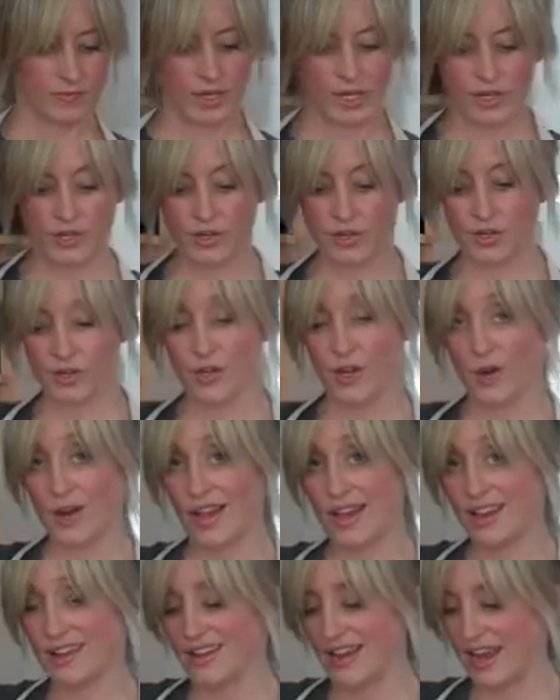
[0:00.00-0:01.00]
And you're going to go
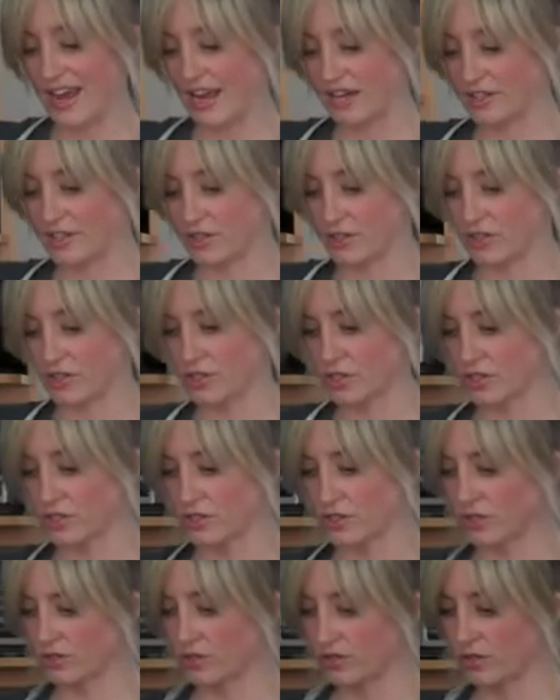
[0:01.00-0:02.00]
ahead and add your cooked
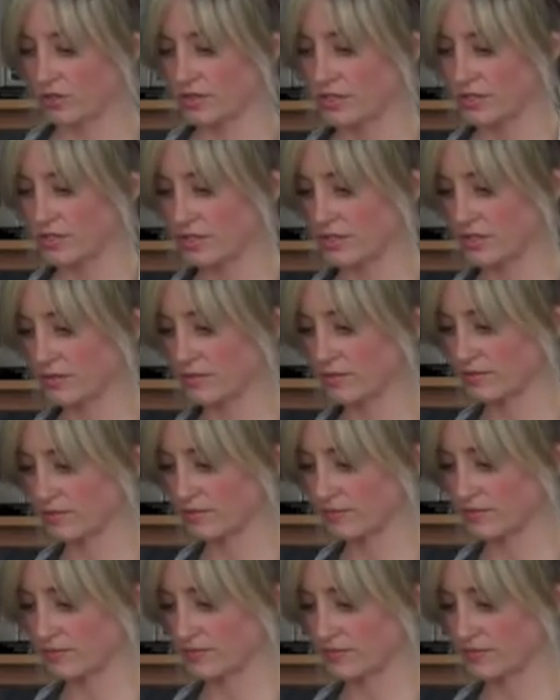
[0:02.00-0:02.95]
noodles. And